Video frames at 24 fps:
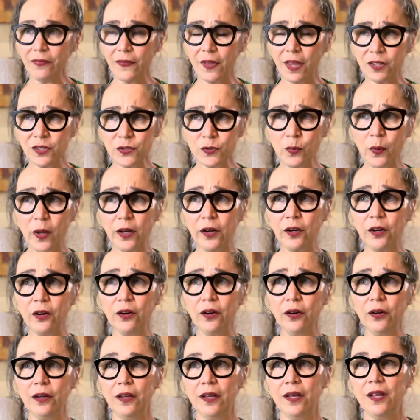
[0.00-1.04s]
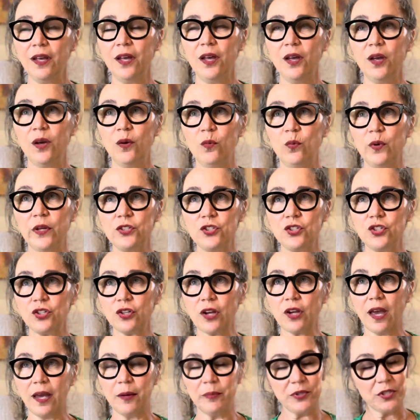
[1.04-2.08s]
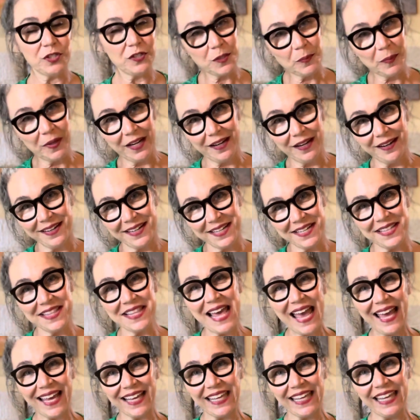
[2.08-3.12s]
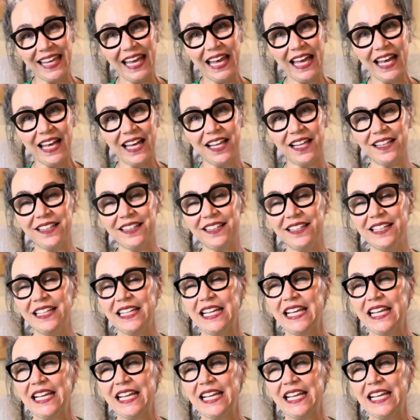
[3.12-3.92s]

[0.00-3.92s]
sweater, which I participated in that Cal,